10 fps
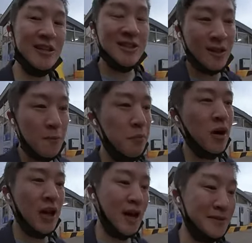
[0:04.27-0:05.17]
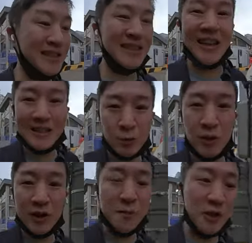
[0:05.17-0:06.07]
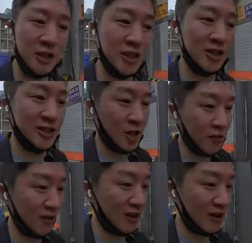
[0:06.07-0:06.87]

are still pretty obsessed with the Michelin star